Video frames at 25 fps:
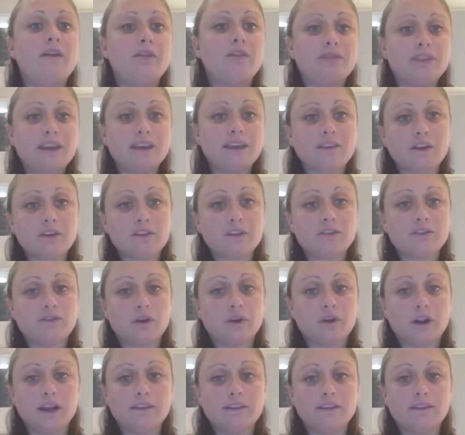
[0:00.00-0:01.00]
these are the
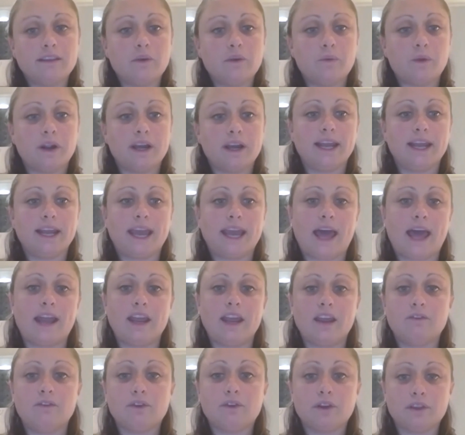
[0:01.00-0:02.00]
stories that we're get
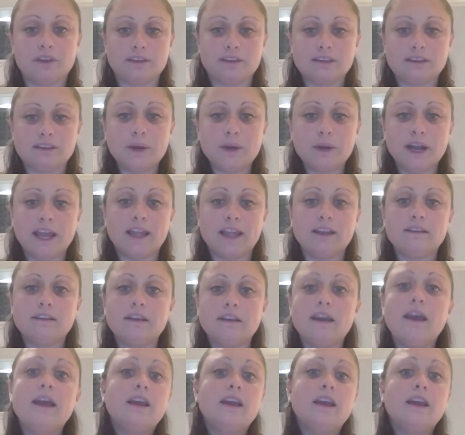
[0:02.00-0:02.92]
in for this sprint.